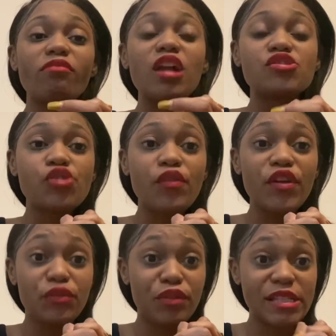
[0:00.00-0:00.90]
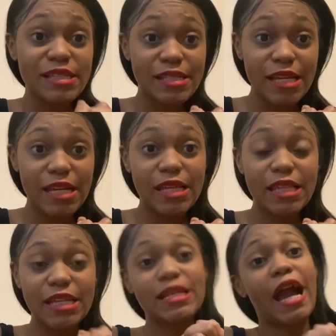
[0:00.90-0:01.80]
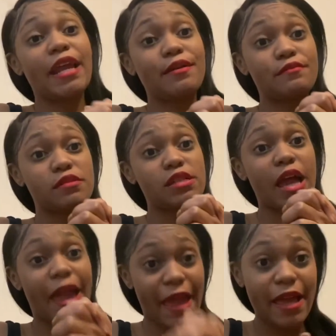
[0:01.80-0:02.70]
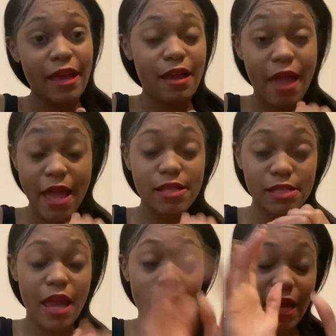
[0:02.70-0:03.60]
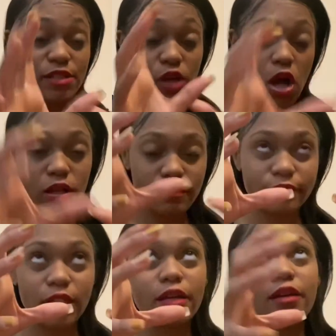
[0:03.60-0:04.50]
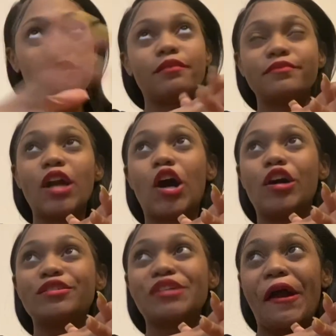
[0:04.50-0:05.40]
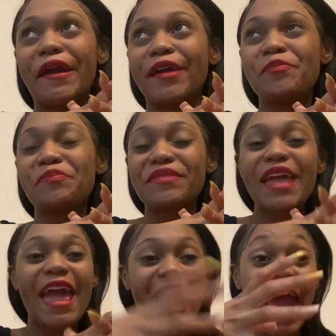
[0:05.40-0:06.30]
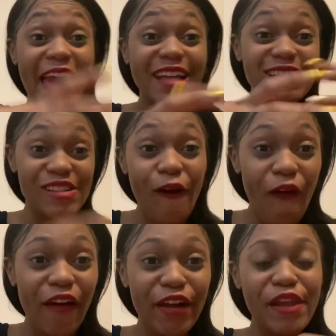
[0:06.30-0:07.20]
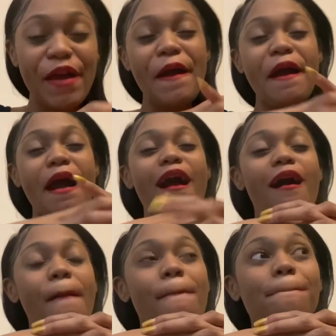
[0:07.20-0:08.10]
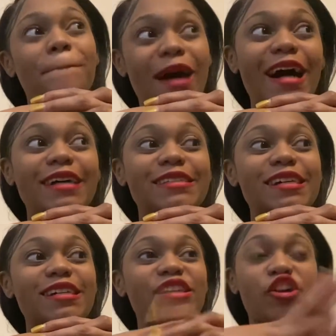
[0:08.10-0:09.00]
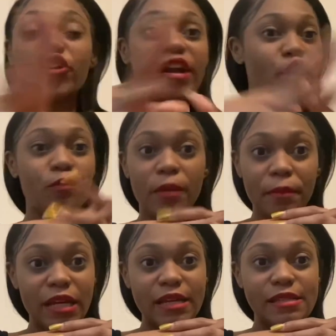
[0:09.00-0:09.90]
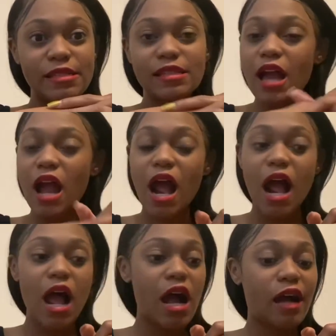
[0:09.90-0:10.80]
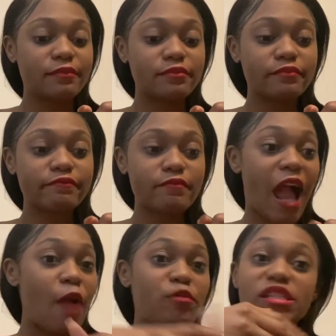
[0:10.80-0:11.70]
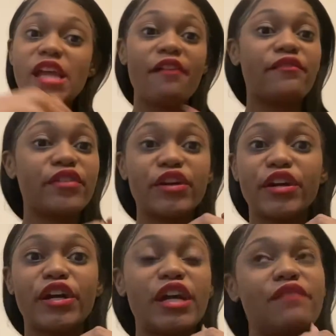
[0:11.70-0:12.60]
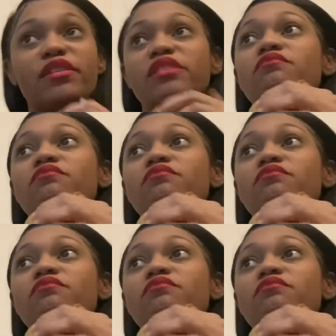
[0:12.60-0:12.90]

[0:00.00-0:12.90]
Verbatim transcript: so that you can see these items hand, head, hand on. Oh, sorry. Hands on, but they're great home remedies. Um, I would never even